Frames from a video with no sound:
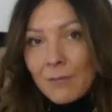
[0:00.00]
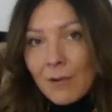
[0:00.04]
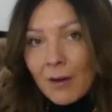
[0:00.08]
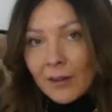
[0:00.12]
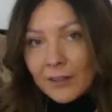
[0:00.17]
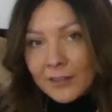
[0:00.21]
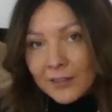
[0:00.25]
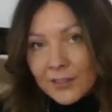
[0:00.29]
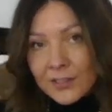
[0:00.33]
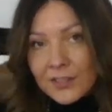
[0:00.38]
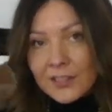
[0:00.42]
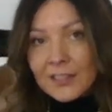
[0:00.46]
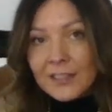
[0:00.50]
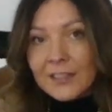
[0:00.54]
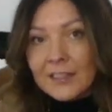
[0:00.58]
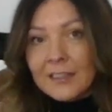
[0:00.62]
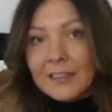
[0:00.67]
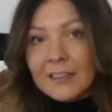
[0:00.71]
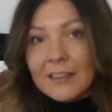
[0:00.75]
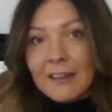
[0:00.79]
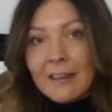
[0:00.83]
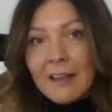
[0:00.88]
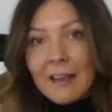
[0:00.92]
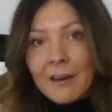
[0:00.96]
want
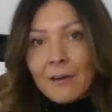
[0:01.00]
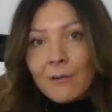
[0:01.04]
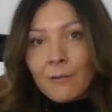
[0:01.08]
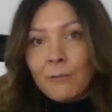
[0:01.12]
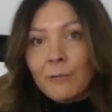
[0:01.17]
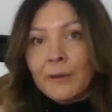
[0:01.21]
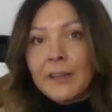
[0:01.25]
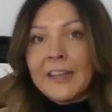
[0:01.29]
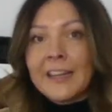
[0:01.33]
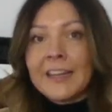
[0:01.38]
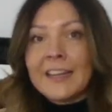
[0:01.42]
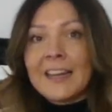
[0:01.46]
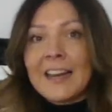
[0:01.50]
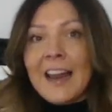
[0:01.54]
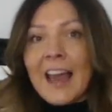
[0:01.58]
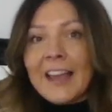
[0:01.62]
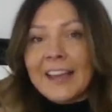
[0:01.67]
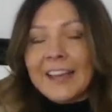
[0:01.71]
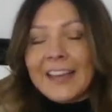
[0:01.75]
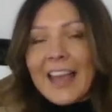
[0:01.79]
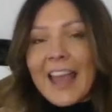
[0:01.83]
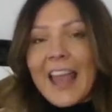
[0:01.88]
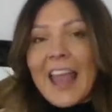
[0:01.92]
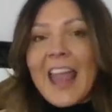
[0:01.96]
a really
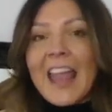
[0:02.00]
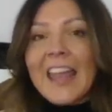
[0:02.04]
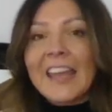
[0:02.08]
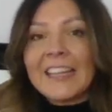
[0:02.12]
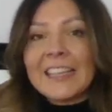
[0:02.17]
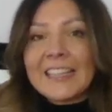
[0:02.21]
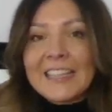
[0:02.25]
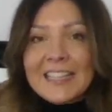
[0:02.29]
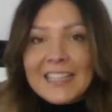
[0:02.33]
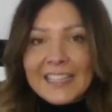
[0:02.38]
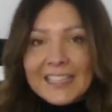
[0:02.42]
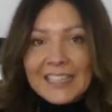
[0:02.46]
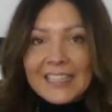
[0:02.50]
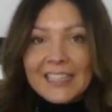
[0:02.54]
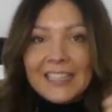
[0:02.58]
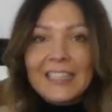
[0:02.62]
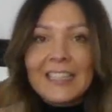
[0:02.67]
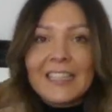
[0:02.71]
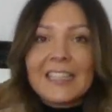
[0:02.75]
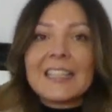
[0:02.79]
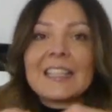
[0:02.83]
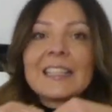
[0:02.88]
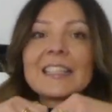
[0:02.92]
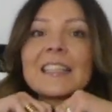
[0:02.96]
like 80
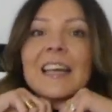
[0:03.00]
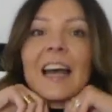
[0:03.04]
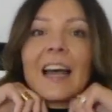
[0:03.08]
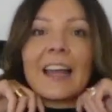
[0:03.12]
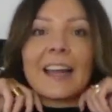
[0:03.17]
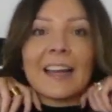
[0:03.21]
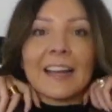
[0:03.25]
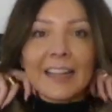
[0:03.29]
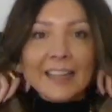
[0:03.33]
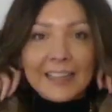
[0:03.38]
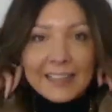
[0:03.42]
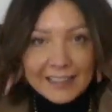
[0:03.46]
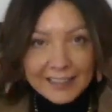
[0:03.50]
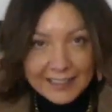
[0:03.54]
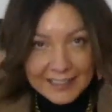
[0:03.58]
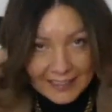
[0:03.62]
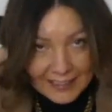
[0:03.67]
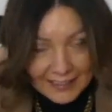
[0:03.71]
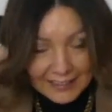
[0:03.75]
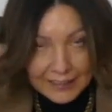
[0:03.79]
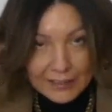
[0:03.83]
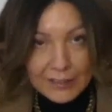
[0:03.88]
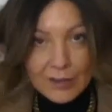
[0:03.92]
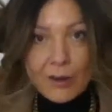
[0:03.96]

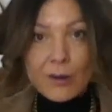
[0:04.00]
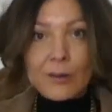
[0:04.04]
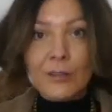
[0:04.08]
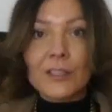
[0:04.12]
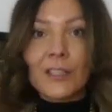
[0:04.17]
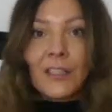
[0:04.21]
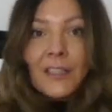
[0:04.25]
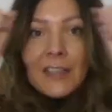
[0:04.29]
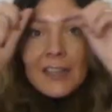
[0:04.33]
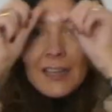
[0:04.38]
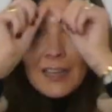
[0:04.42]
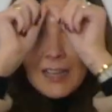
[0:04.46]
styling coat